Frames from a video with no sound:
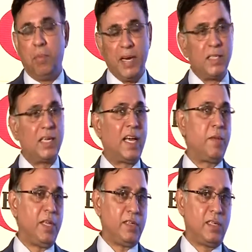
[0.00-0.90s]
beat the
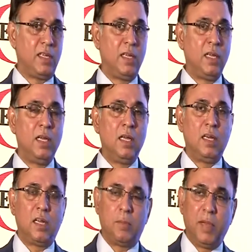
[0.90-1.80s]
timings.
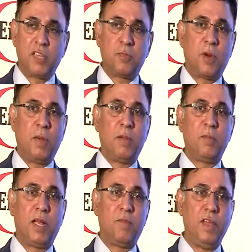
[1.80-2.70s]
Now, the biggest
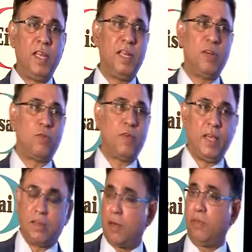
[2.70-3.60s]
problem that we need to
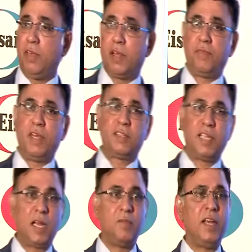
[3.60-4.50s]
face, or we are
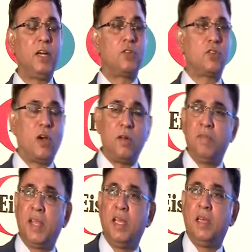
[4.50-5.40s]
facing and we need to solve,
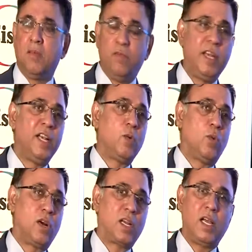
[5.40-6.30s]
we need to
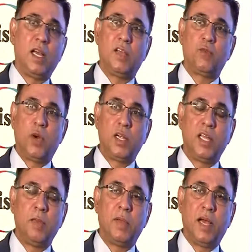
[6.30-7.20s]
work as one
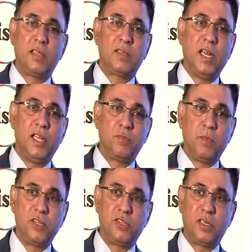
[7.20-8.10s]
team, as Sailesh
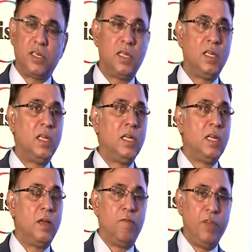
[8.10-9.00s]
mentioned.
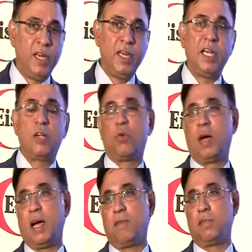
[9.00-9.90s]
We need to
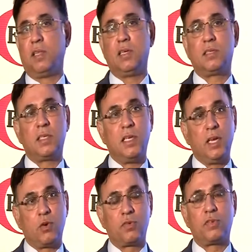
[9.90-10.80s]
have this
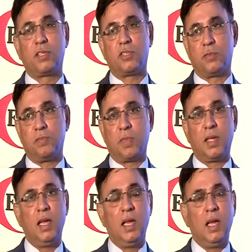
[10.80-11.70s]
ecosystem.
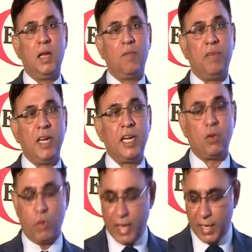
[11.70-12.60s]
We need
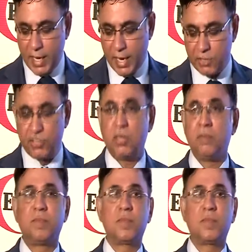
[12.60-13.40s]
to engage,